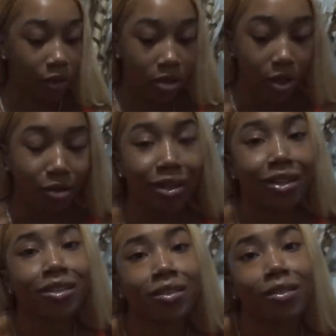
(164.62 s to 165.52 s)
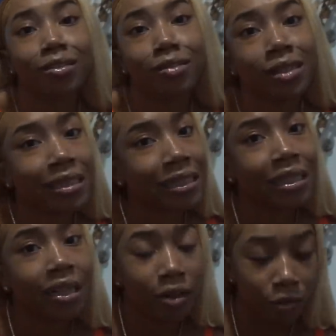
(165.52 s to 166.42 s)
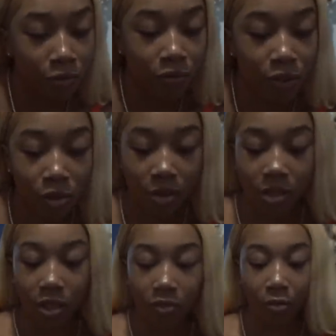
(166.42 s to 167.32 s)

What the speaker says: so here's the reveal to see if it